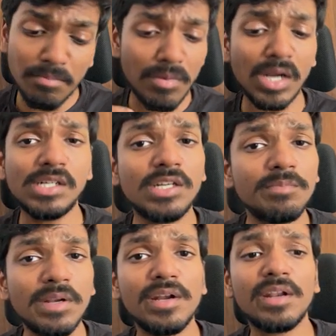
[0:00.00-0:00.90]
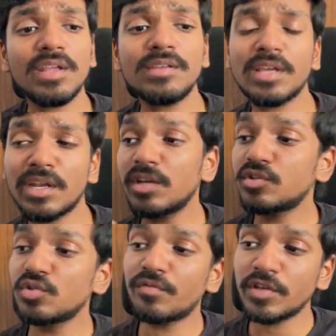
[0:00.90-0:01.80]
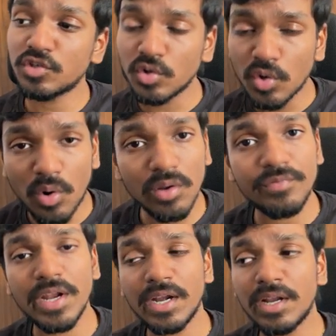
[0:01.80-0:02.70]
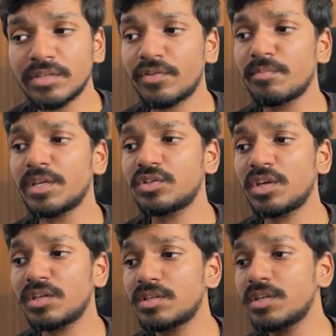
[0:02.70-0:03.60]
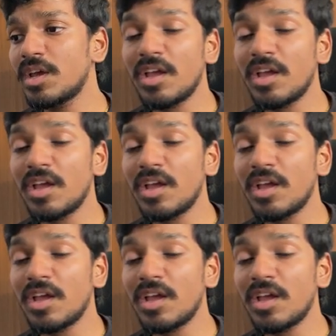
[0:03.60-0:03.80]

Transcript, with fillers: multiple entries and it should fetch lot of data from exchange